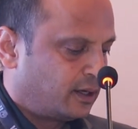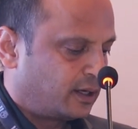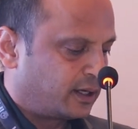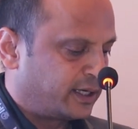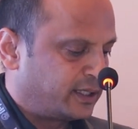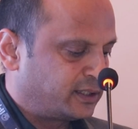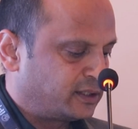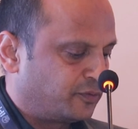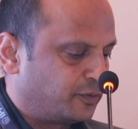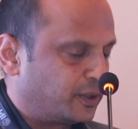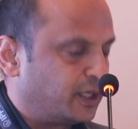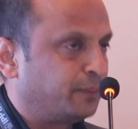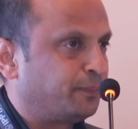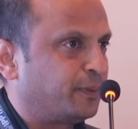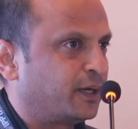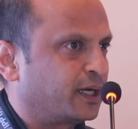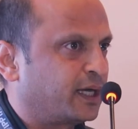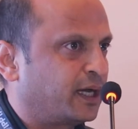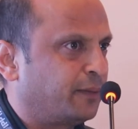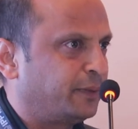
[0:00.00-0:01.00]
Again, the world
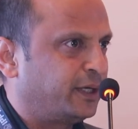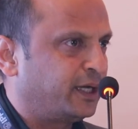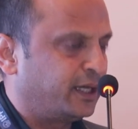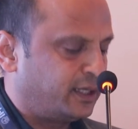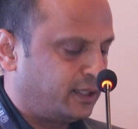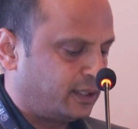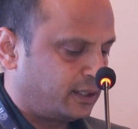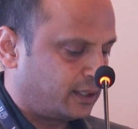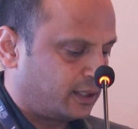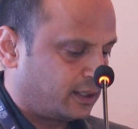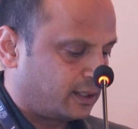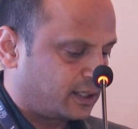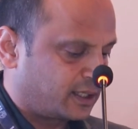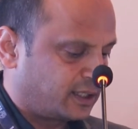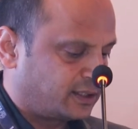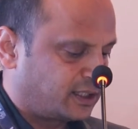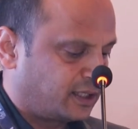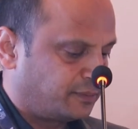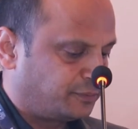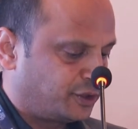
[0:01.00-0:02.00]
per capita
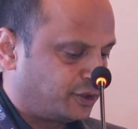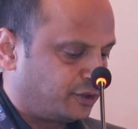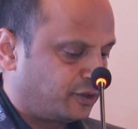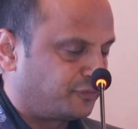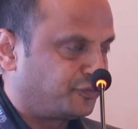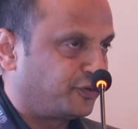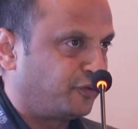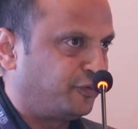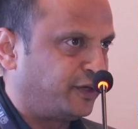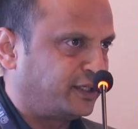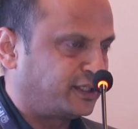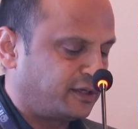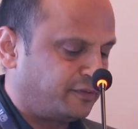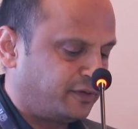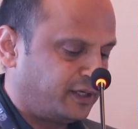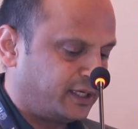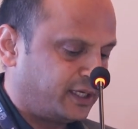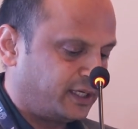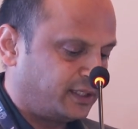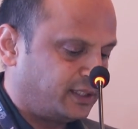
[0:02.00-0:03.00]
consumption of
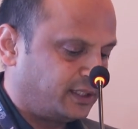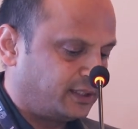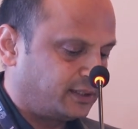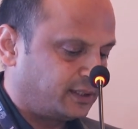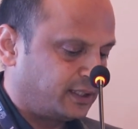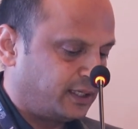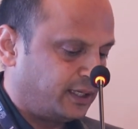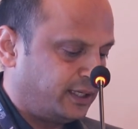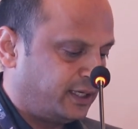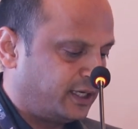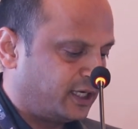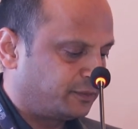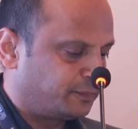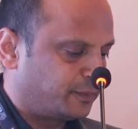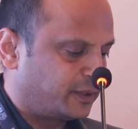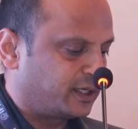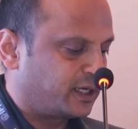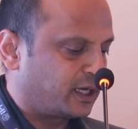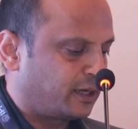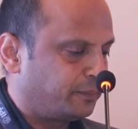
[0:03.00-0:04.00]
57 kgs, India's
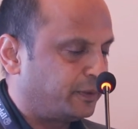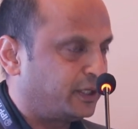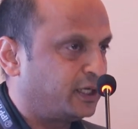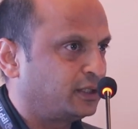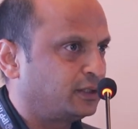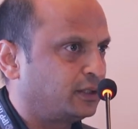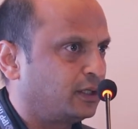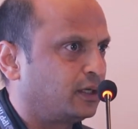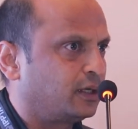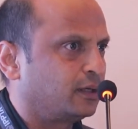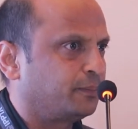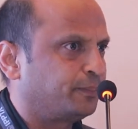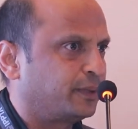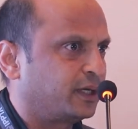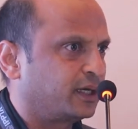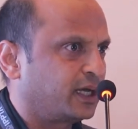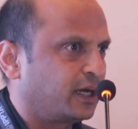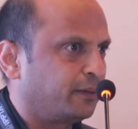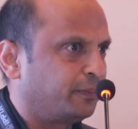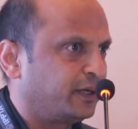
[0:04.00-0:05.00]
per
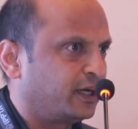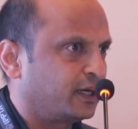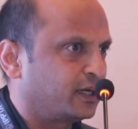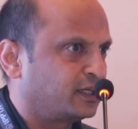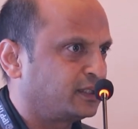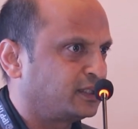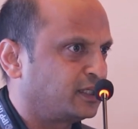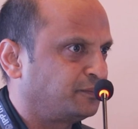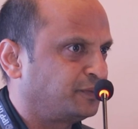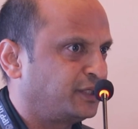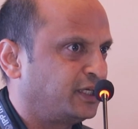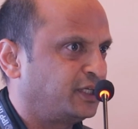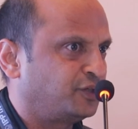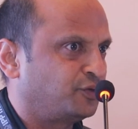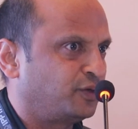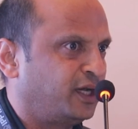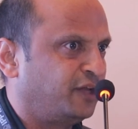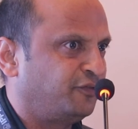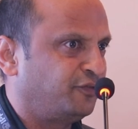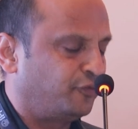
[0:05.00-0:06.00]
capita consumption
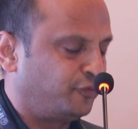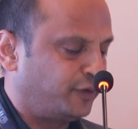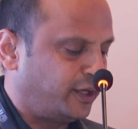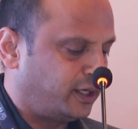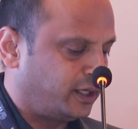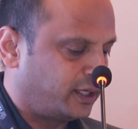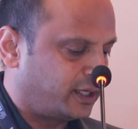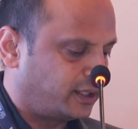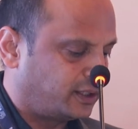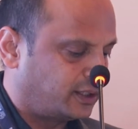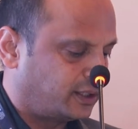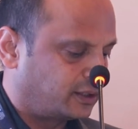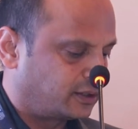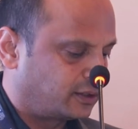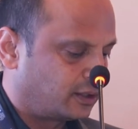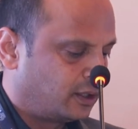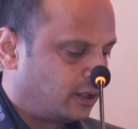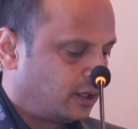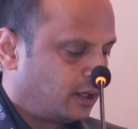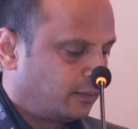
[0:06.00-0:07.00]
is only 15
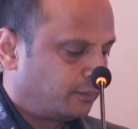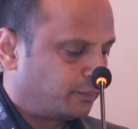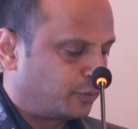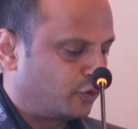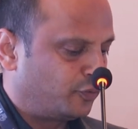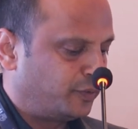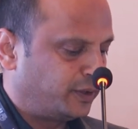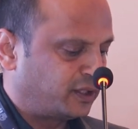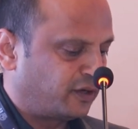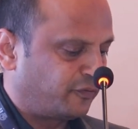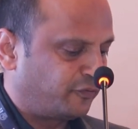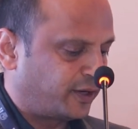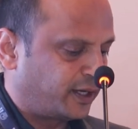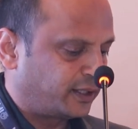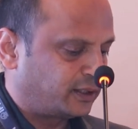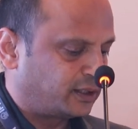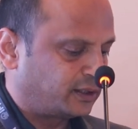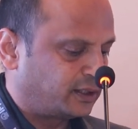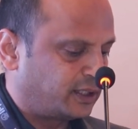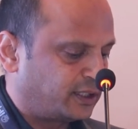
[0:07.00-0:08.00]
kgs, proving the
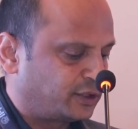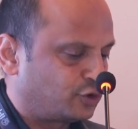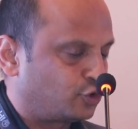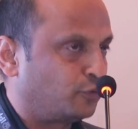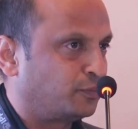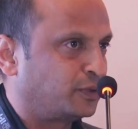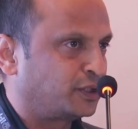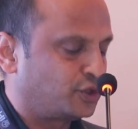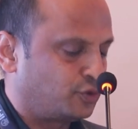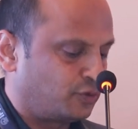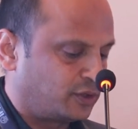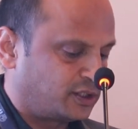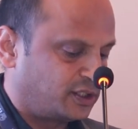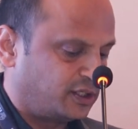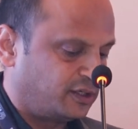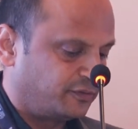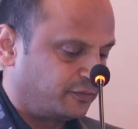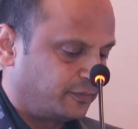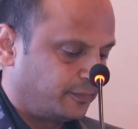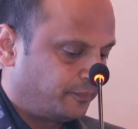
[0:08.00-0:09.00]
fact that there is so much to
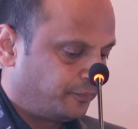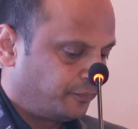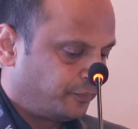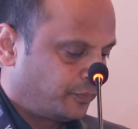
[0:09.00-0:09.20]
achieve.